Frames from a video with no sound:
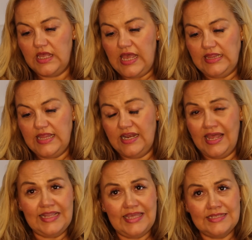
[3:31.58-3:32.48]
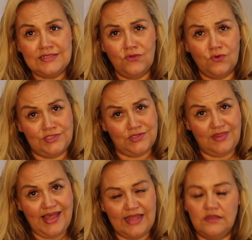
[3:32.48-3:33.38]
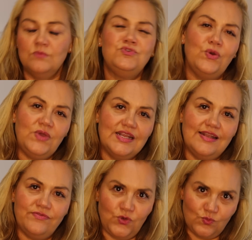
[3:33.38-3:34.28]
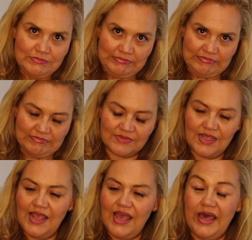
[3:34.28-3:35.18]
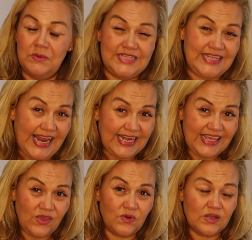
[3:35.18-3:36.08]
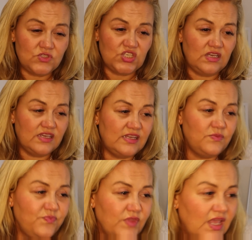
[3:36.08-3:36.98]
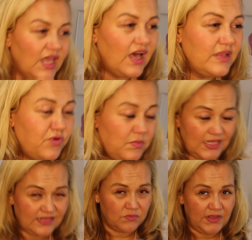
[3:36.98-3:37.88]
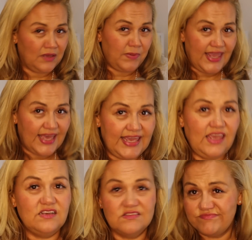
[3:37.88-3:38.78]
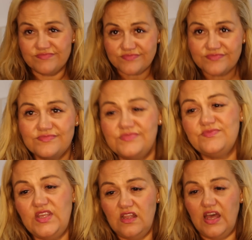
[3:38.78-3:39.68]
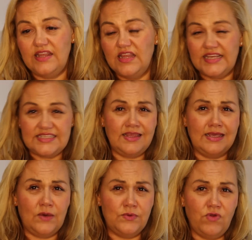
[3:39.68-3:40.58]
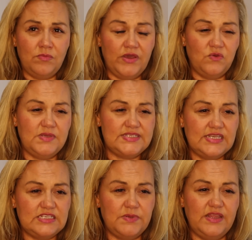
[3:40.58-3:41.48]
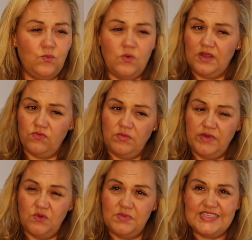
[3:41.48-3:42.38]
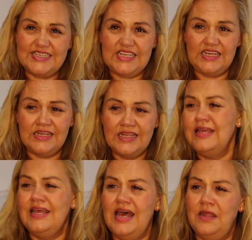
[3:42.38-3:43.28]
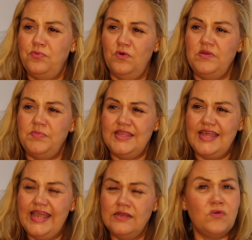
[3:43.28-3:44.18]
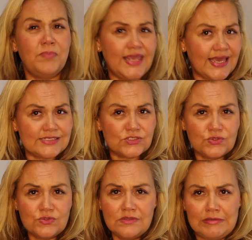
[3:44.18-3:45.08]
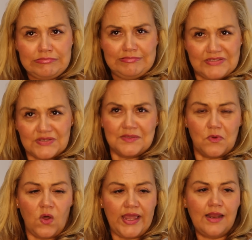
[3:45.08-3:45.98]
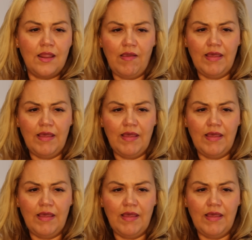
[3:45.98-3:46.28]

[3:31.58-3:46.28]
then I had kids and thought, sod that. No, I'm joking, I love you. I was a nanny when I was younger. I'd probably end up being a PA. You know, I'd like to think I would run my own business, but then what would I run my own business in? I'd probably be the head of a PA school because I'm quite